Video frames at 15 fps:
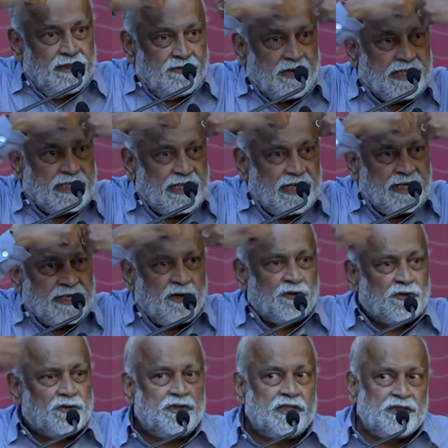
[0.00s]
fighting it out.
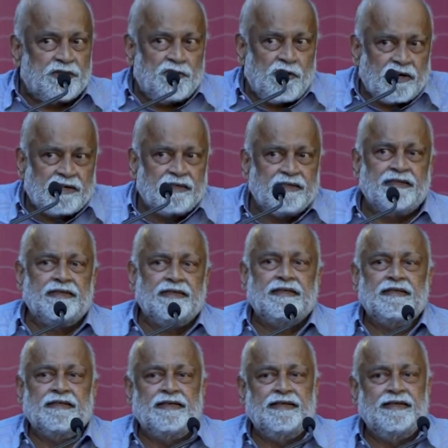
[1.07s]
So this is not a
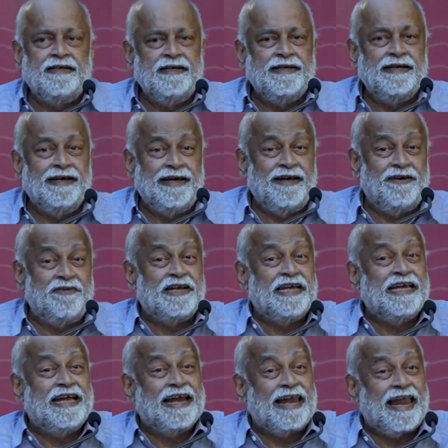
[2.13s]
very
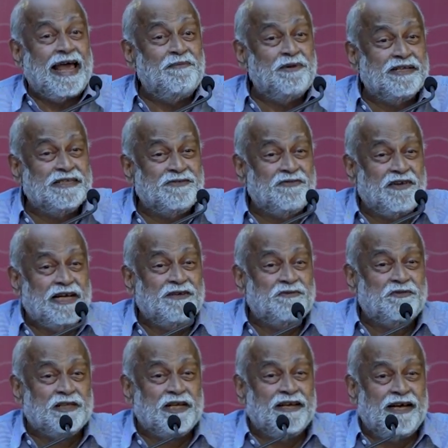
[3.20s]
glamorous fight
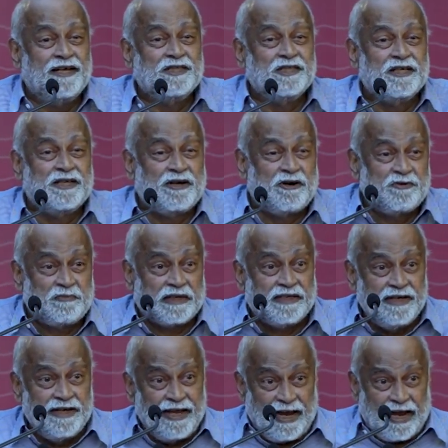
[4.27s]
for the larger crowd, but
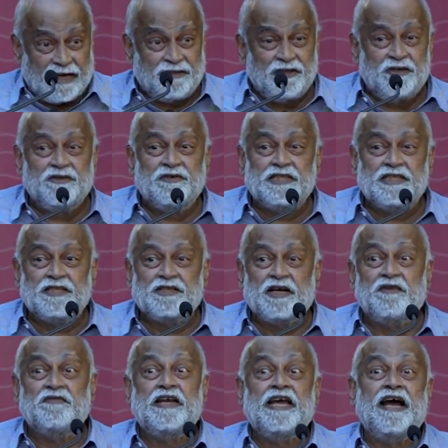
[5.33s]
at the university, it
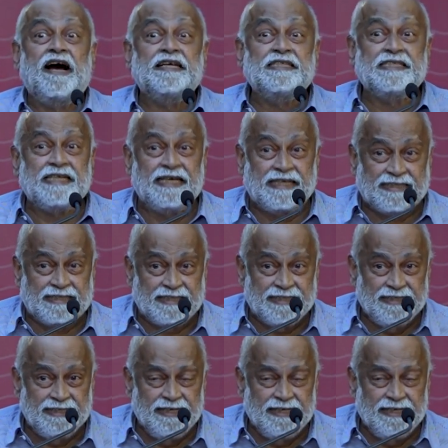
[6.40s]
got very high stakes.